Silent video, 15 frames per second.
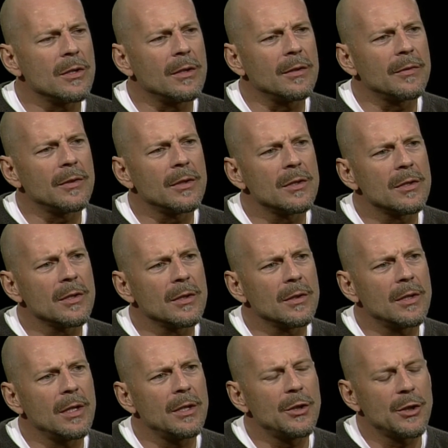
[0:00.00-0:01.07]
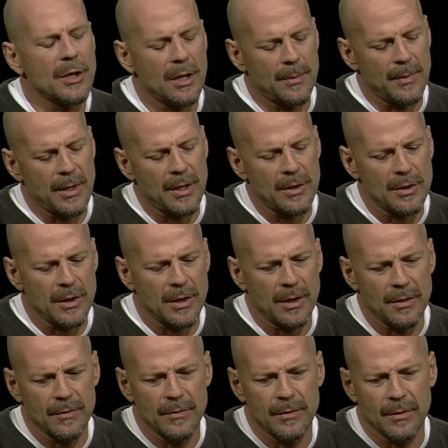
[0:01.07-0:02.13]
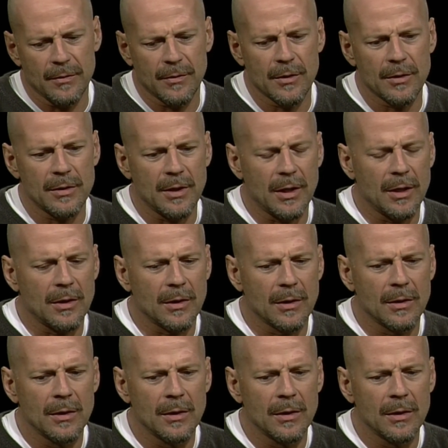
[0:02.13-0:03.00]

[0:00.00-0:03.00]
off, and so they shot my side of the first Die Hard.